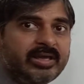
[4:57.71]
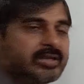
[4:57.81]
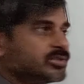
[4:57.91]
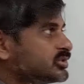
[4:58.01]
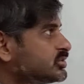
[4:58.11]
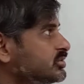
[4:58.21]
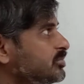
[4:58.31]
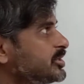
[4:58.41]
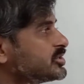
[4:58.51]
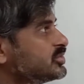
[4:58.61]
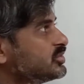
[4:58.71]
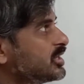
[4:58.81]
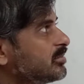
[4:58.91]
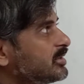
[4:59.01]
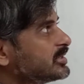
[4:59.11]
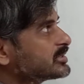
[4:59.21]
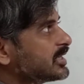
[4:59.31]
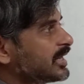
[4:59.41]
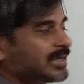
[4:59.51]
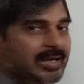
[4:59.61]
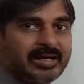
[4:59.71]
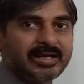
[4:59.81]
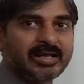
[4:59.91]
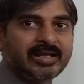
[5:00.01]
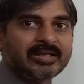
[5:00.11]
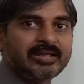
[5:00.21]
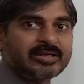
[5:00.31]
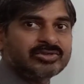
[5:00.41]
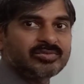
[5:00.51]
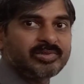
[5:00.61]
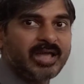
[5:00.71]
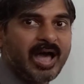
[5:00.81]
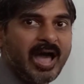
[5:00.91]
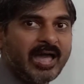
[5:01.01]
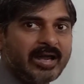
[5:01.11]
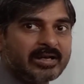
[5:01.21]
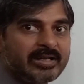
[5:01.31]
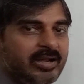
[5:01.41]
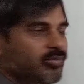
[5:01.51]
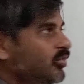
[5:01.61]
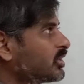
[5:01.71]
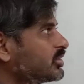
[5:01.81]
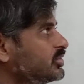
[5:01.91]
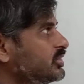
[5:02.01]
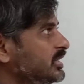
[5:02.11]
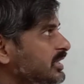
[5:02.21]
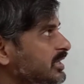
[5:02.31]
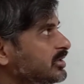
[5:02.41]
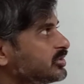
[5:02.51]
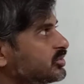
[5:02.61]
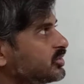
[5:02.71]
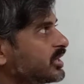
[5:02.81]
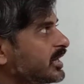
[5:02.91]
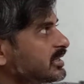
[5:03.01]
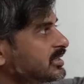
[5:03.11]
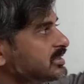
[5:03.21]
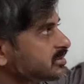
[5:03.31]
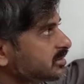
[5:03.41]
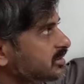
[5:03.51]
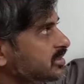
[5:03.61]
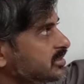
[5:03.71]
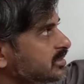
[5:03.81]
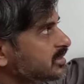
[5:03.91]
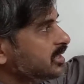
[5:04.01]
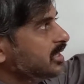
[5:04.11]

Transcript: It should be suitably selected that should be higher than what you need to get this DC,